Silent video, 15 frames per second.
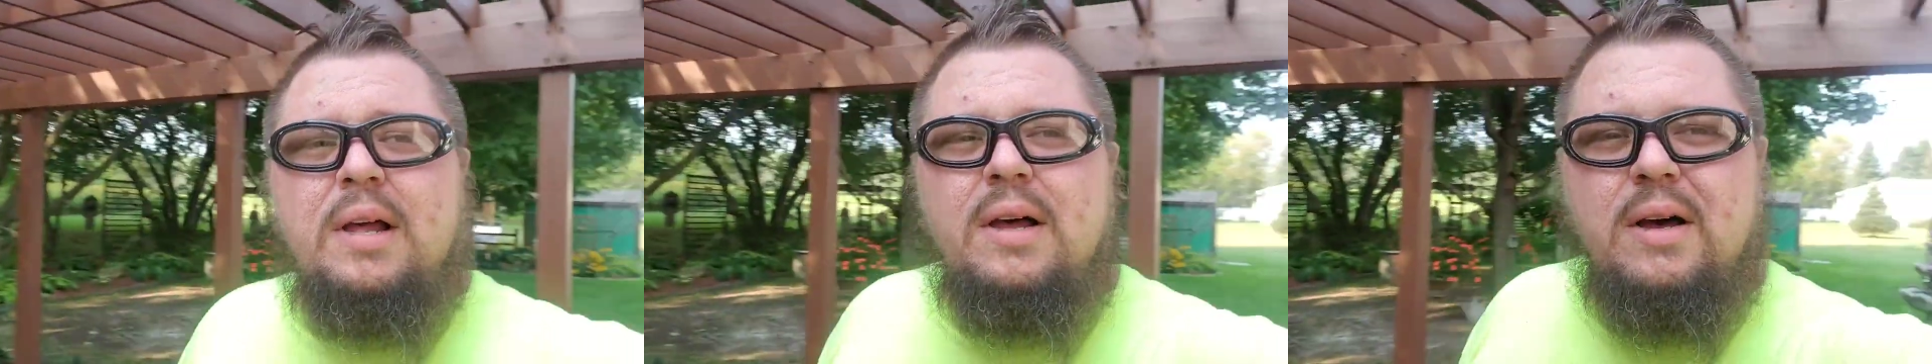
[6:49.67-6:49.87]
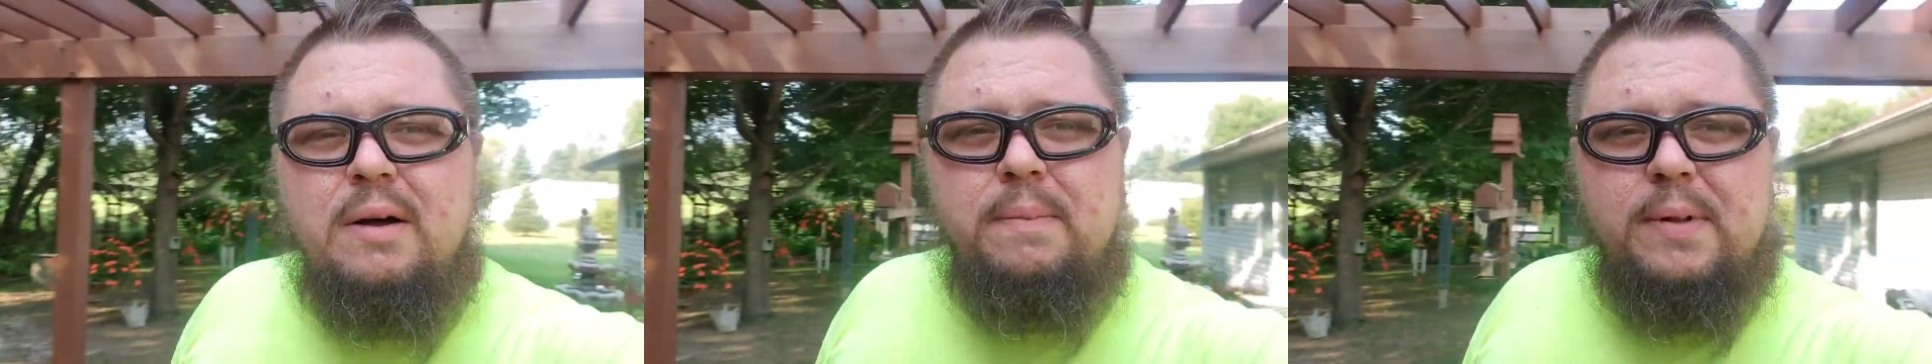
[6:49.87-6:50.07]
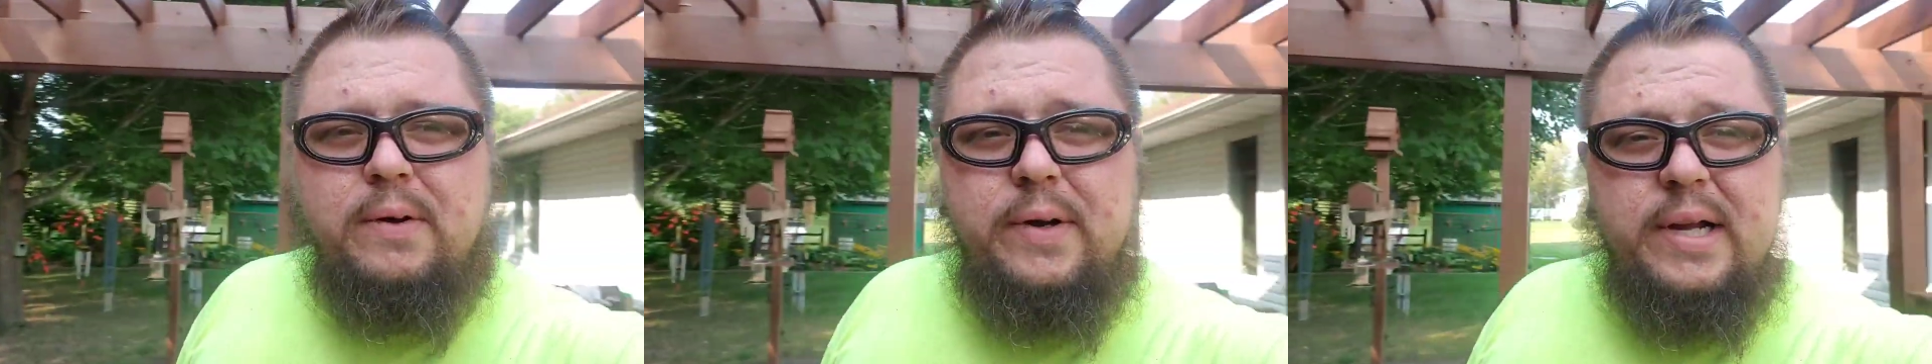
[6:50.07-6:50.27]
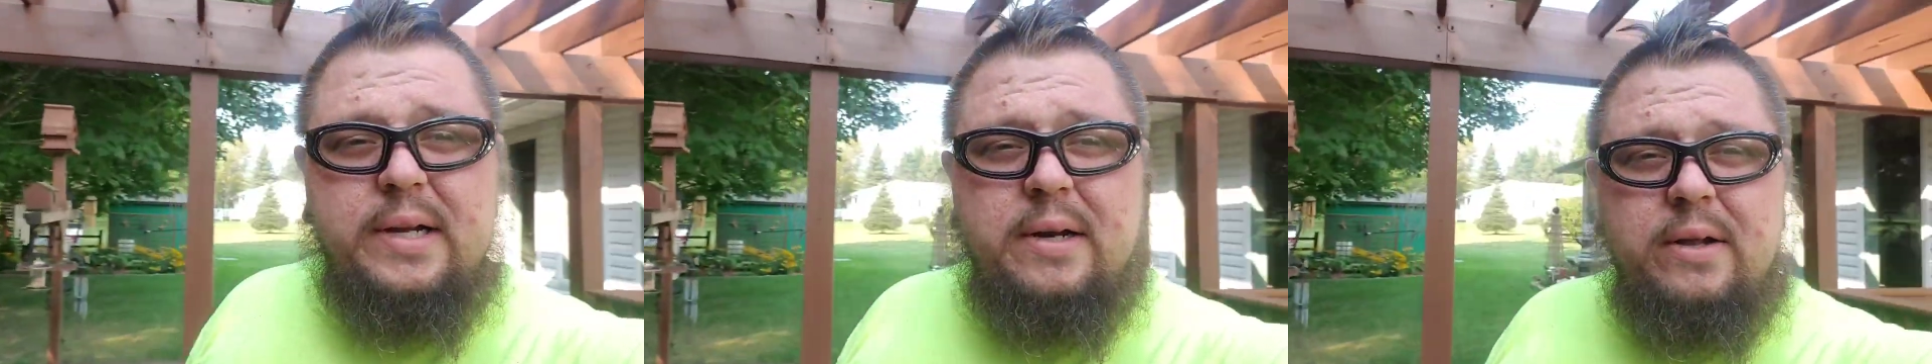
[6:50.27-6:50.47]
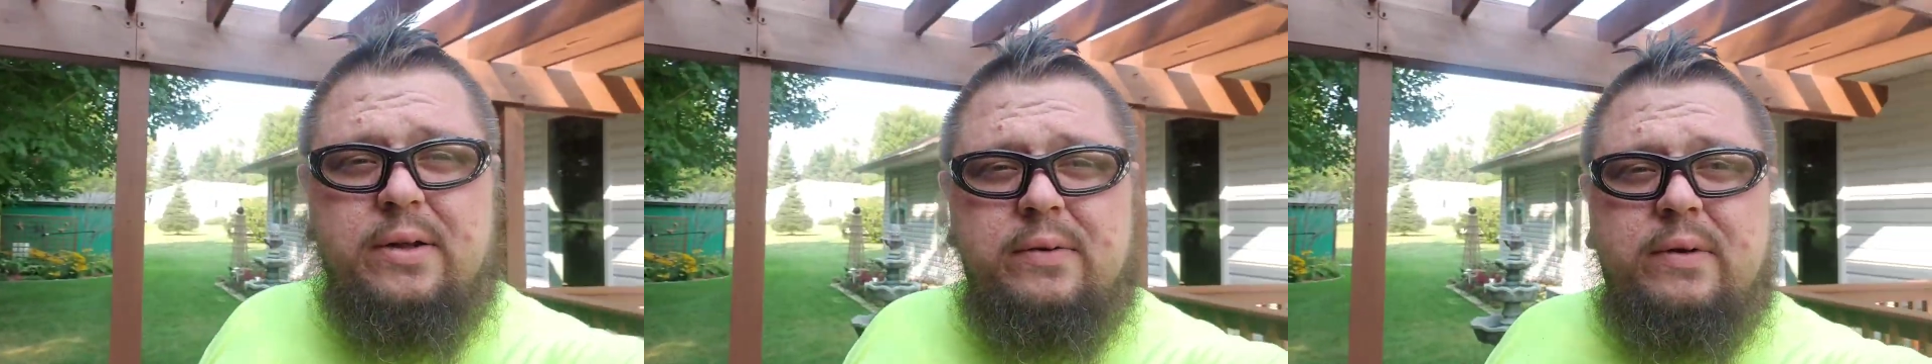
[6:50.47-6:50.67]
uploading
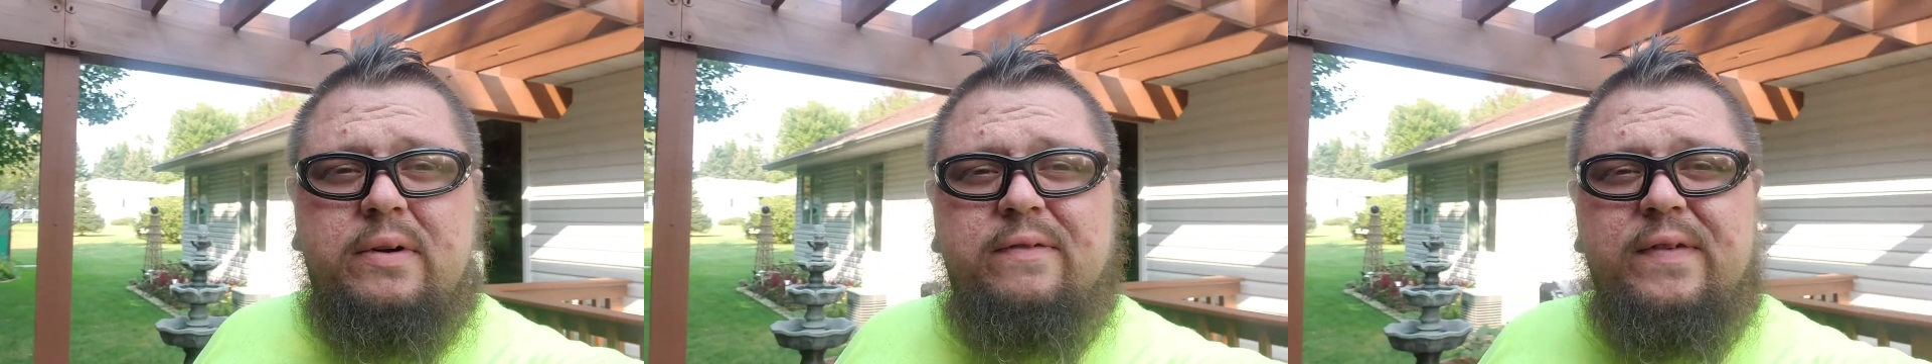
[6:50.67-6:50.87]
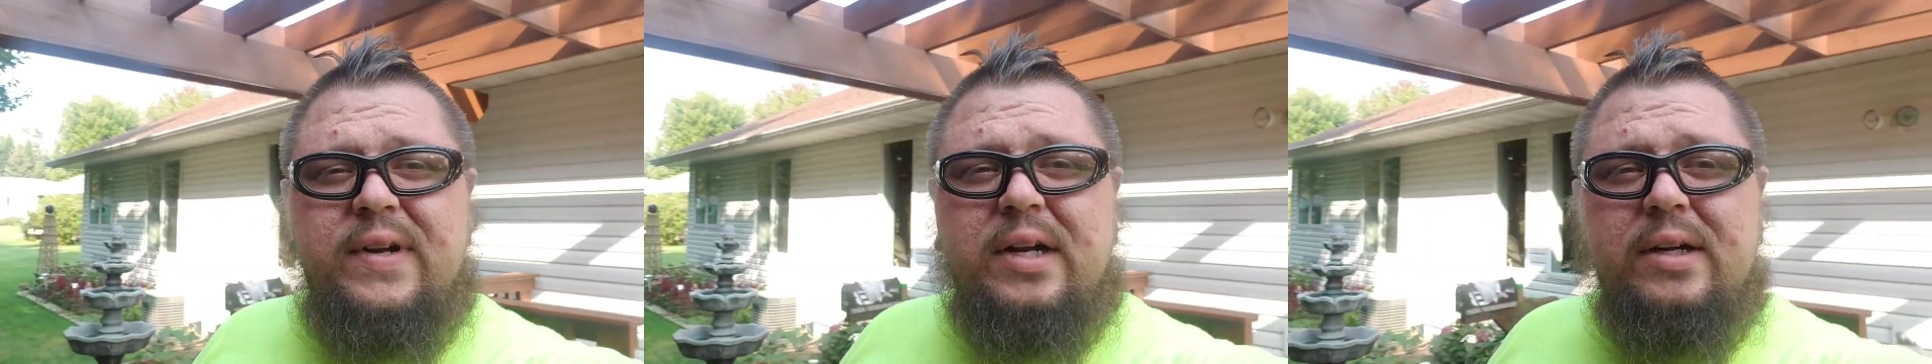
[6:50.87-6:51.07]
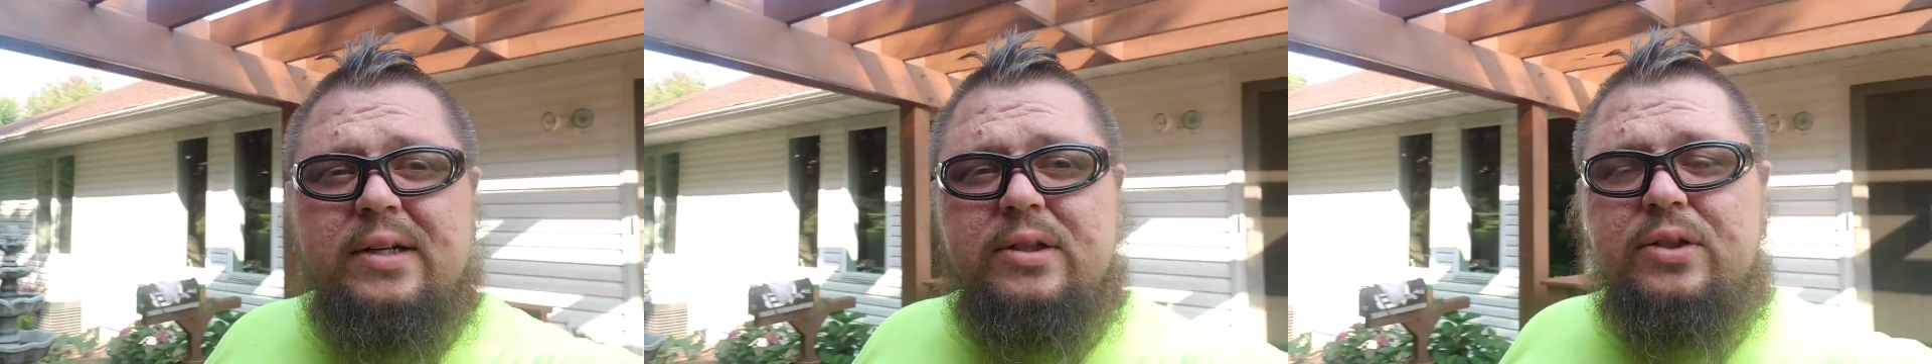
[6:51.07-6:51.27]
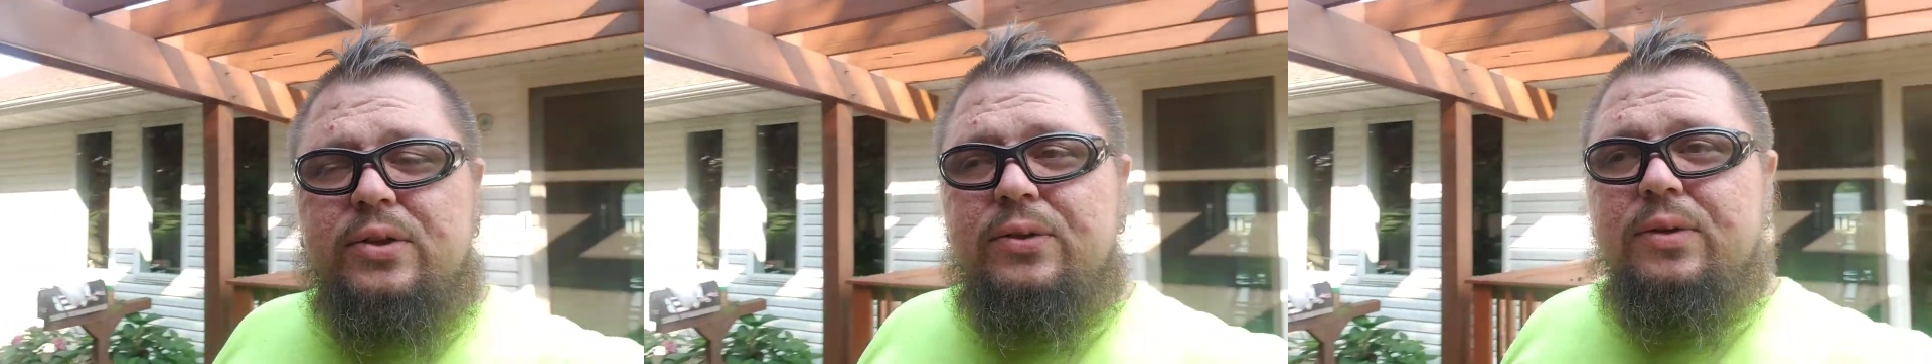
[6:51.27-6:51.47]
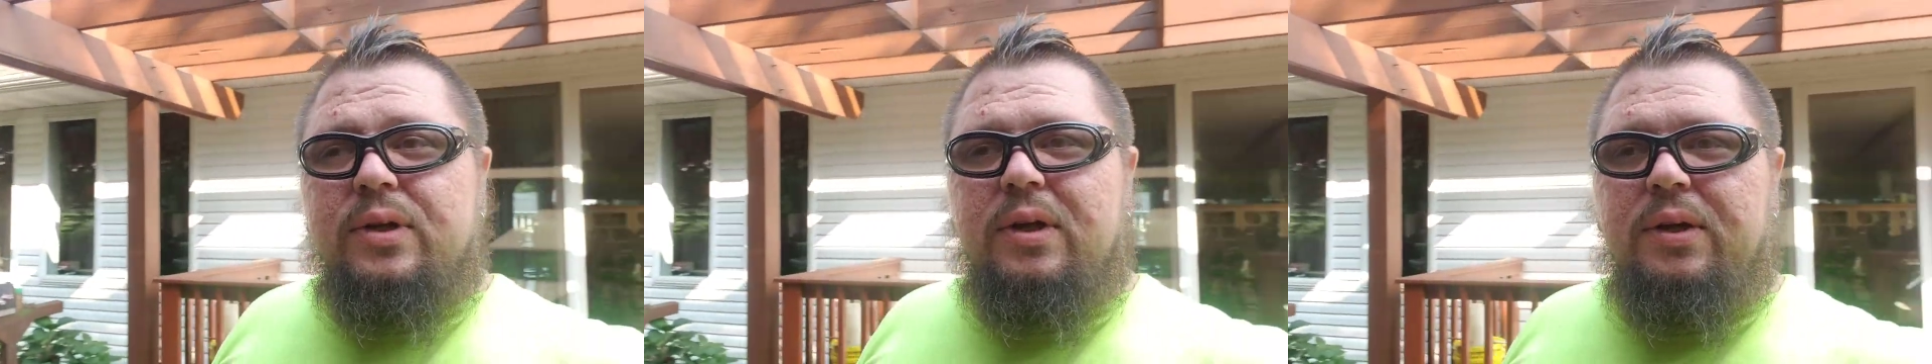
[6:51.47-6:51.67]
another one very
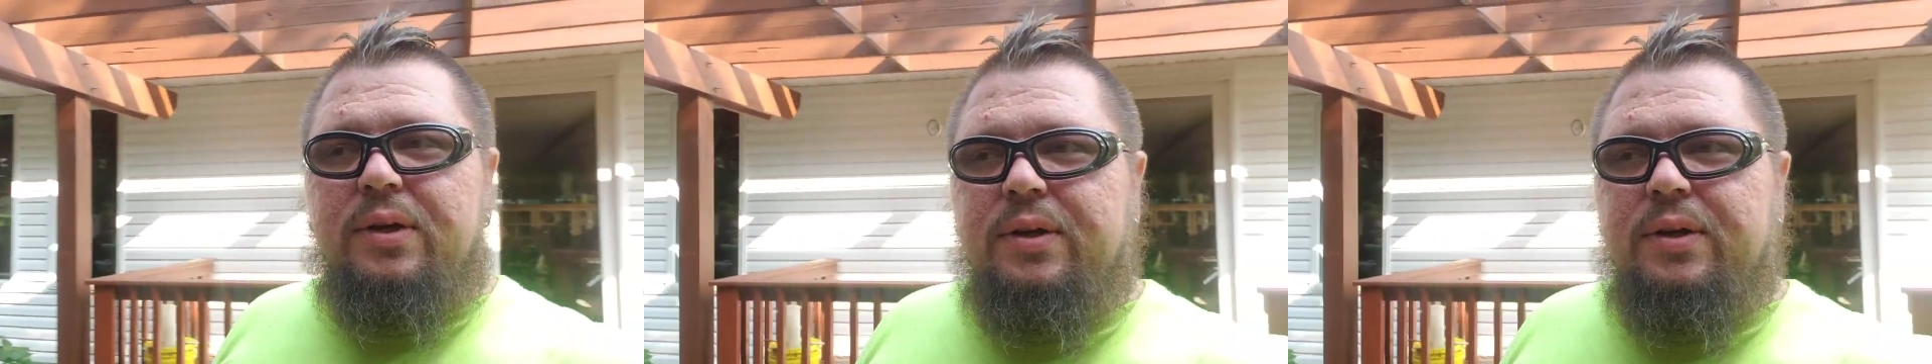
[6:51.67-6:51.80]
soon.